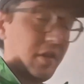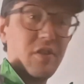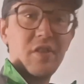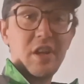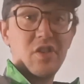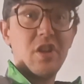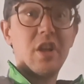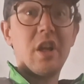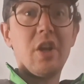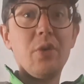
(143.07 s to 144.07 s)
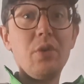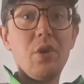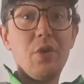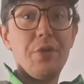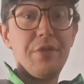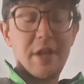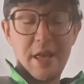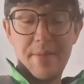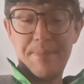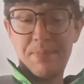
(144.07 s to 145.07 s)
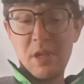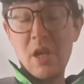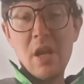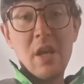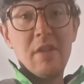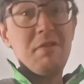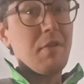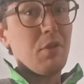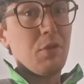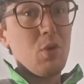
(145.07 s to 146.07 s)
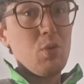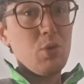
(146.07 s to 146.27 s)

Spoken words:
this is actually a clone of Davidoff Cool